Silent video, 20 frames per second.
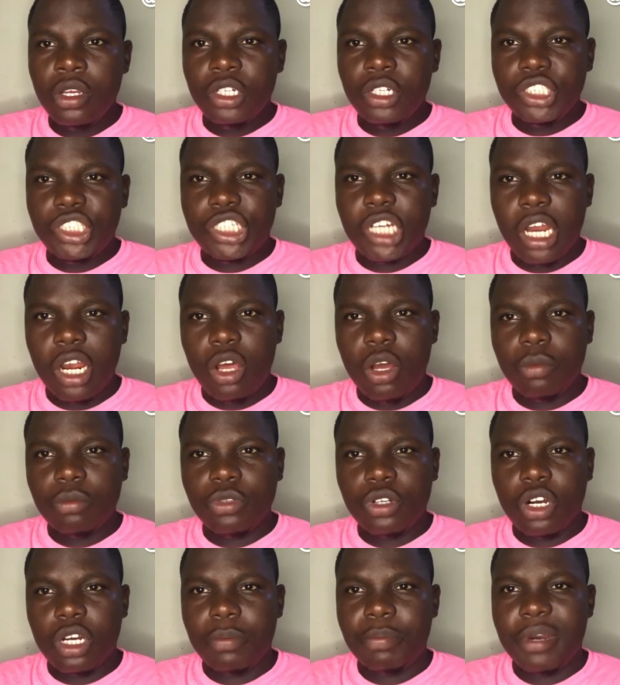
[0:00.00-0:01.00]
Shalom,
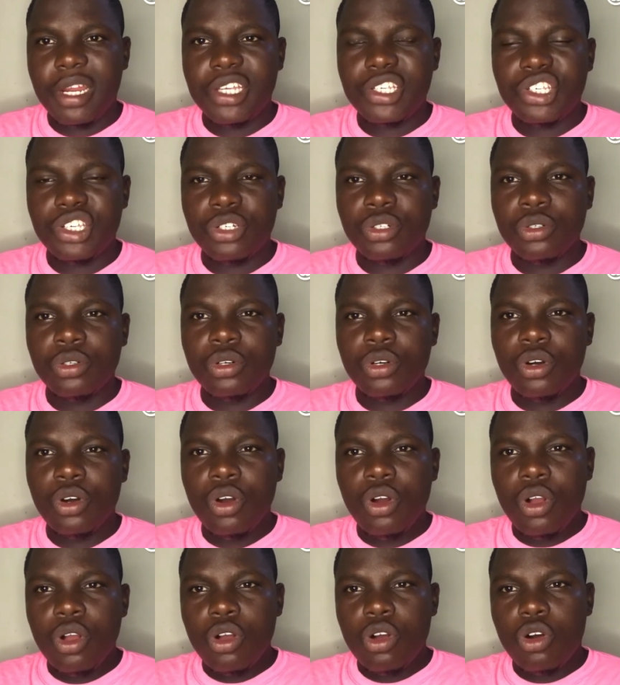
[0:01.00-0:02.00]
God bless you.
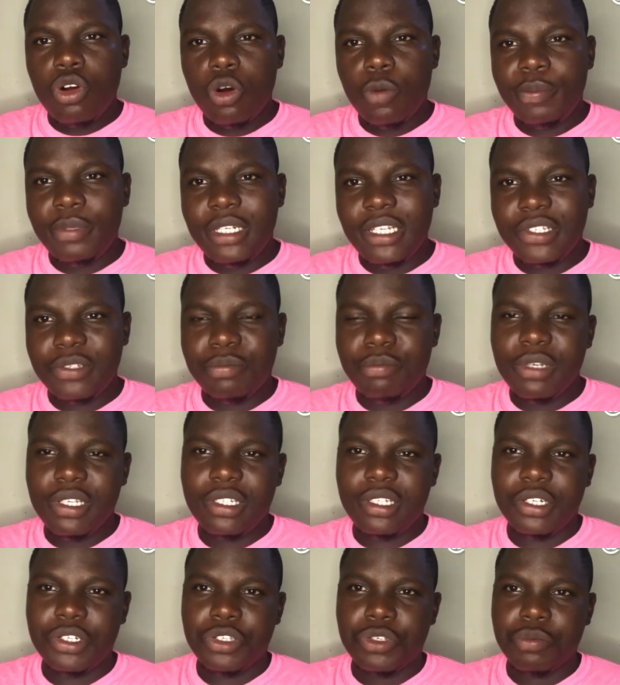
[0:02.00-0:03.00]
Hope this
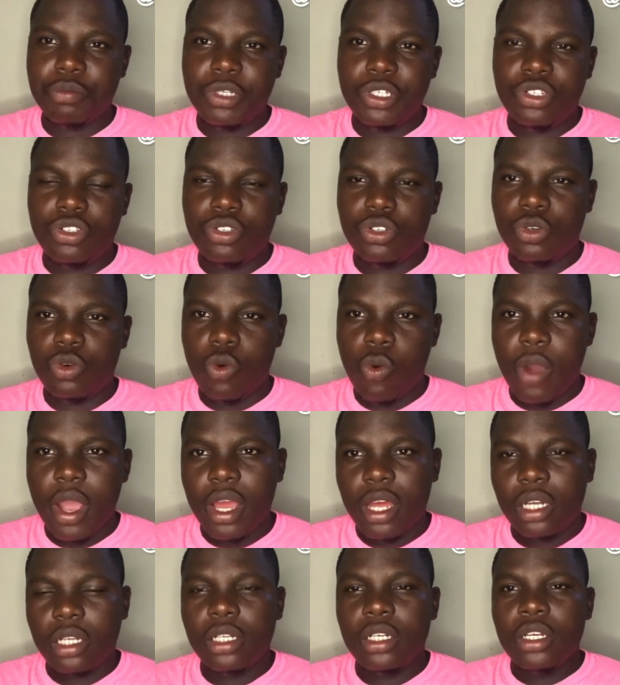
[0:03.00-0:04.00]
message meets you well.
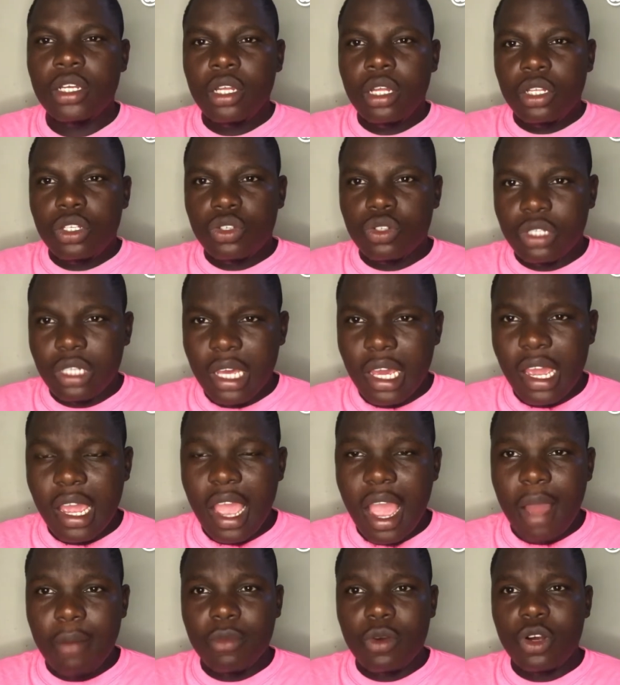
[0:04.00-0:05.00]
Today
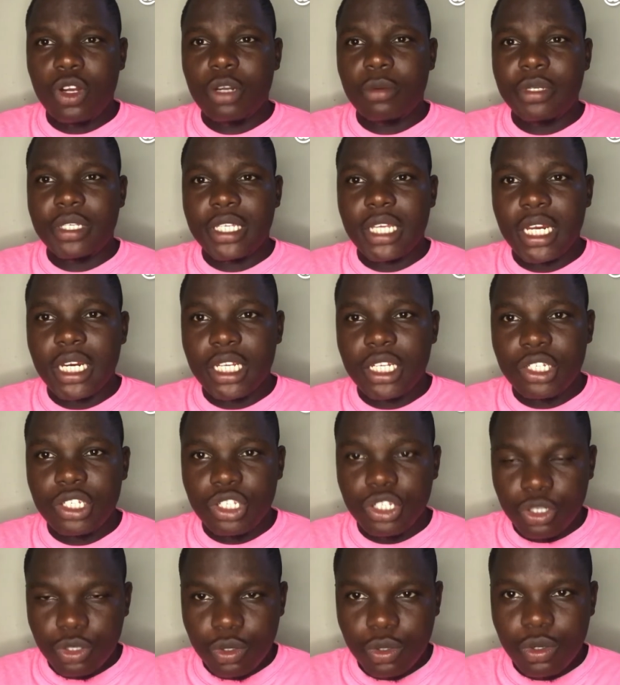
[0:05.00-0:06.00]
I'm going to be telling
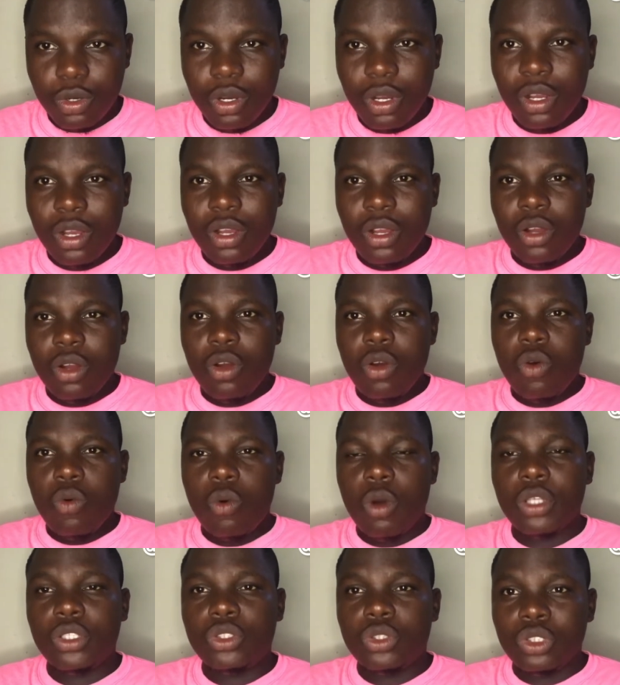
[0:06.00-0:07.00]
you
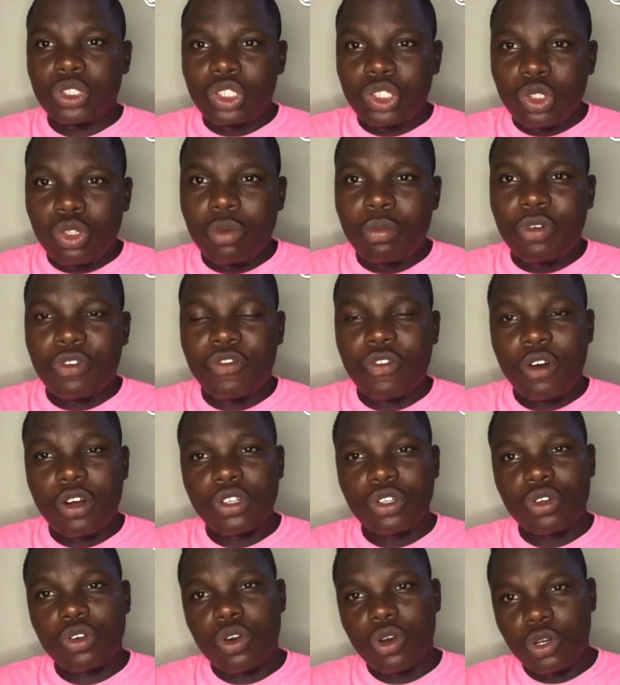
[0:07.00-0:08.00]
what to do before
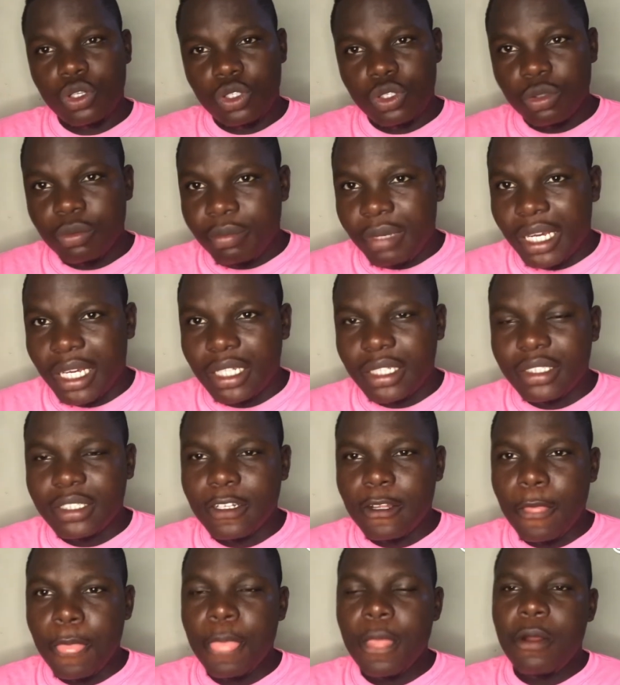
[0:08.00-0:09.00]
you go to bed.
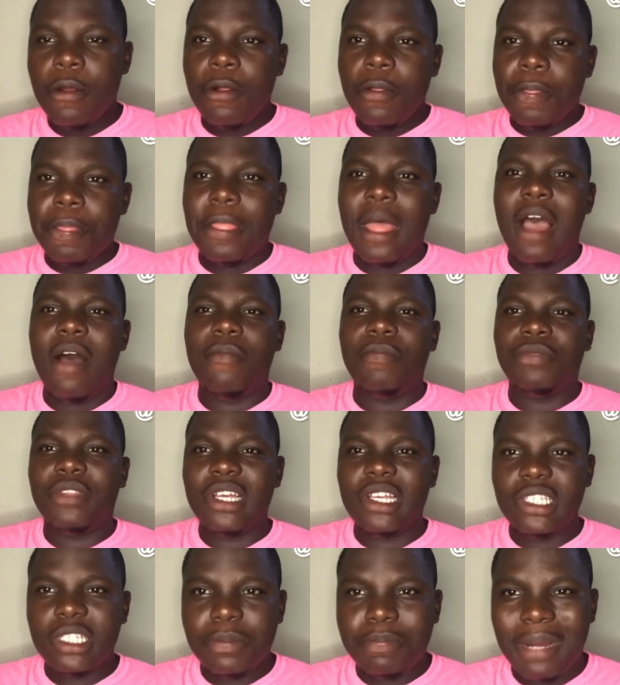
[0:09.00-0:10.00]
Now,
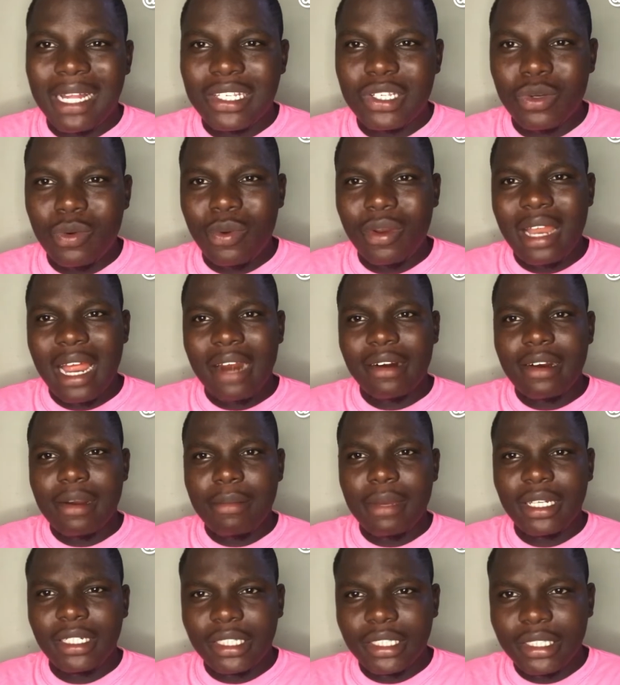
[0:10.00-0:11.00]
this particular
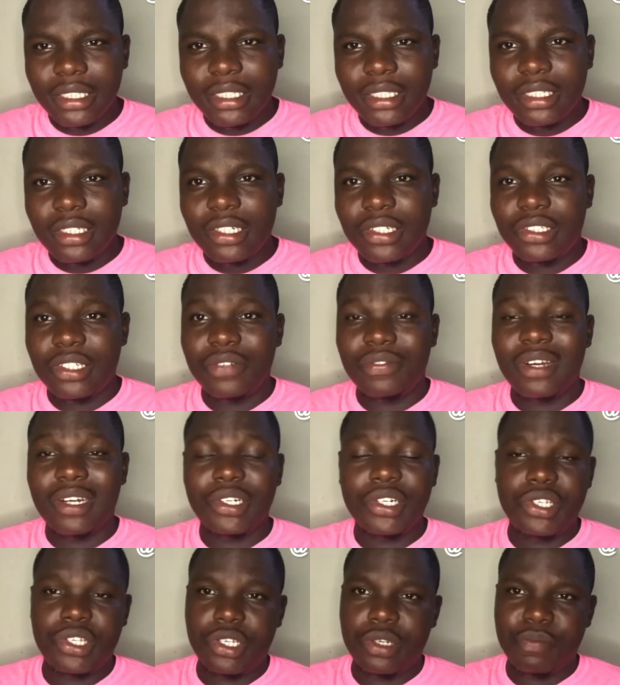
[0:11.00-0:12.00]
remedy is a very
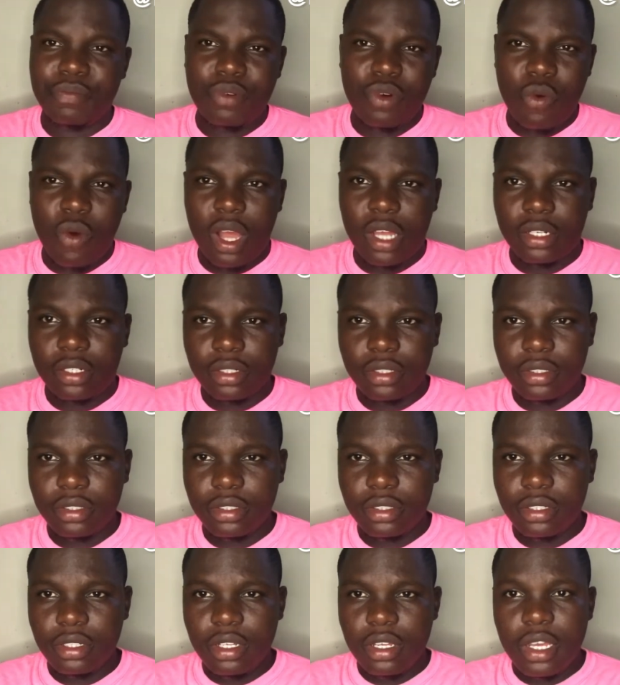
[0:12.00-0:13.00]
simple one.
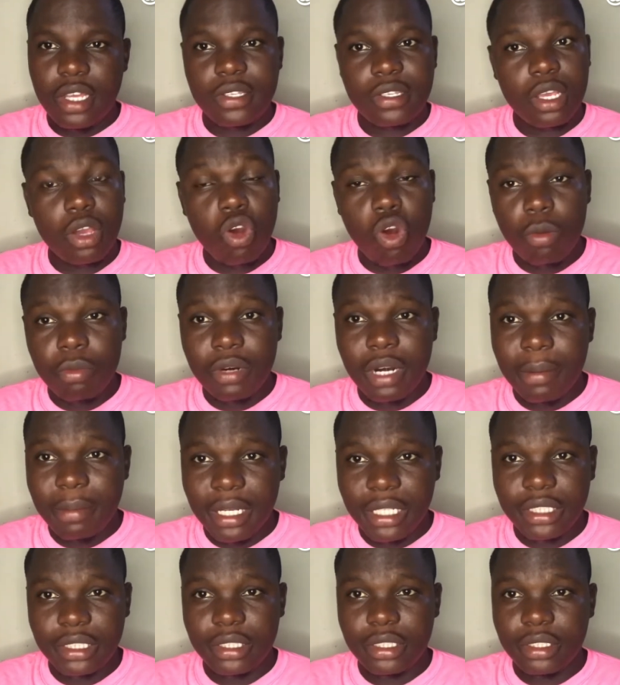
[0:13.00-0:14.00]
It's a home
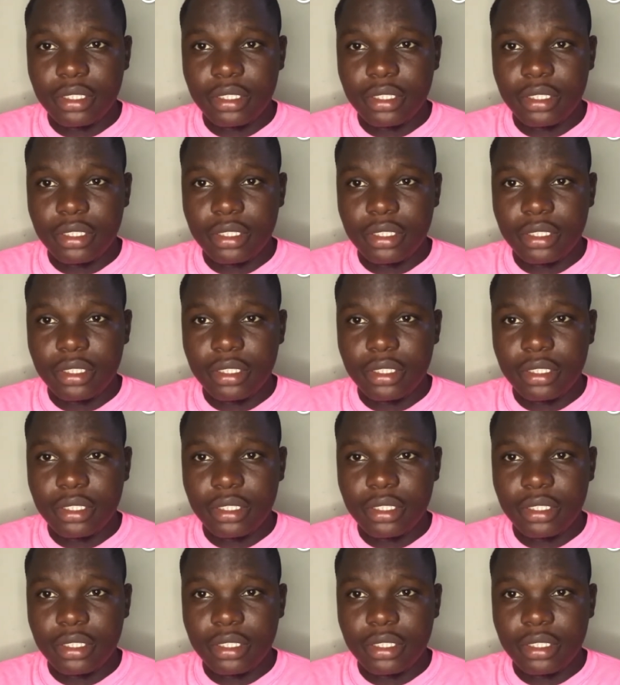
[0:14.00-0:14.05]
remedy.